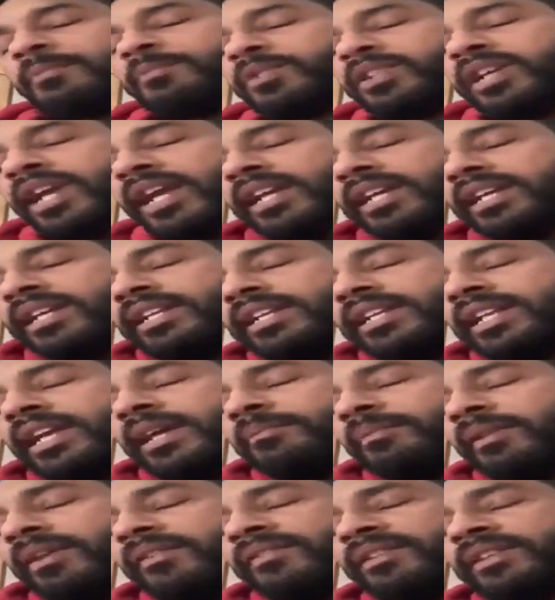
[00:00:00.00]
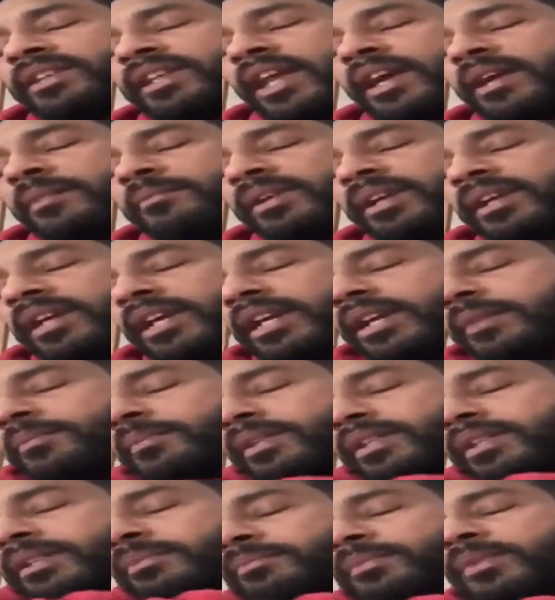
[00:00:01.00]
keep checking them every time I get
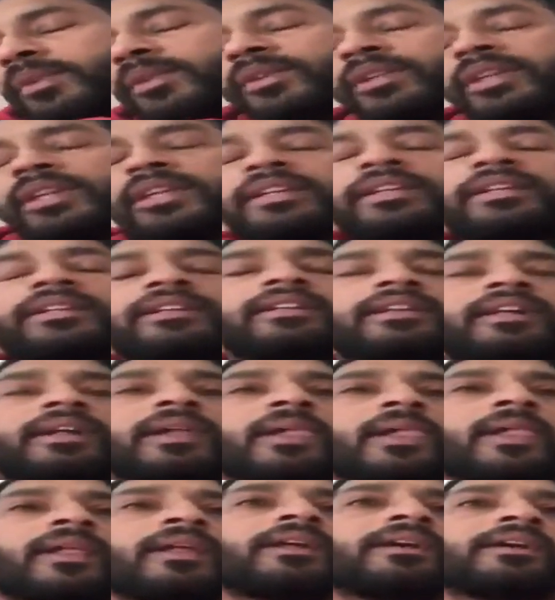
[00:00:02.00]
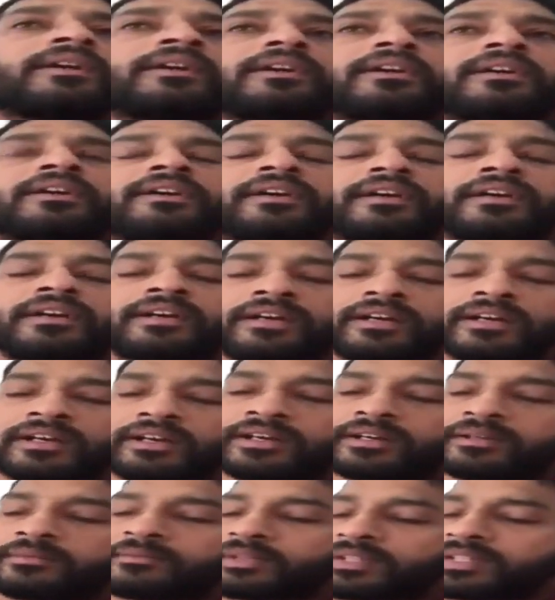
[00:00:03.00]
up in the morning,
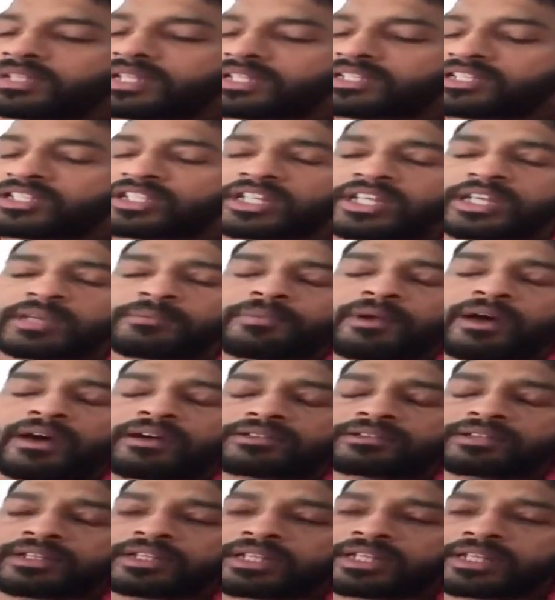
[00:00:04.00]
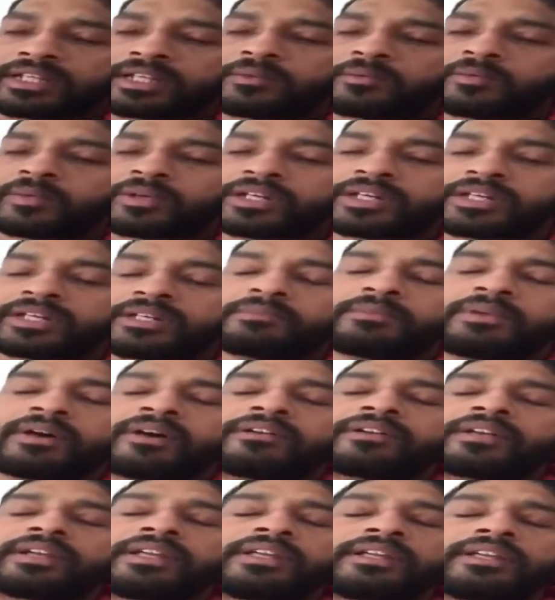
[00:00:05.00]
and then she keep asking, getting worried
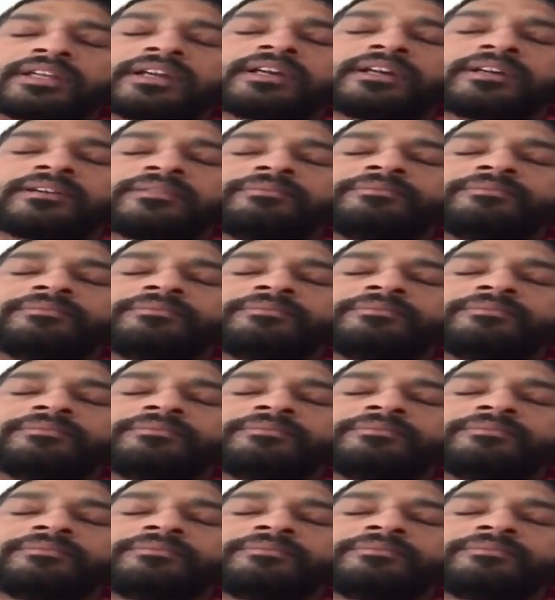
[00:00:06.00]
about it.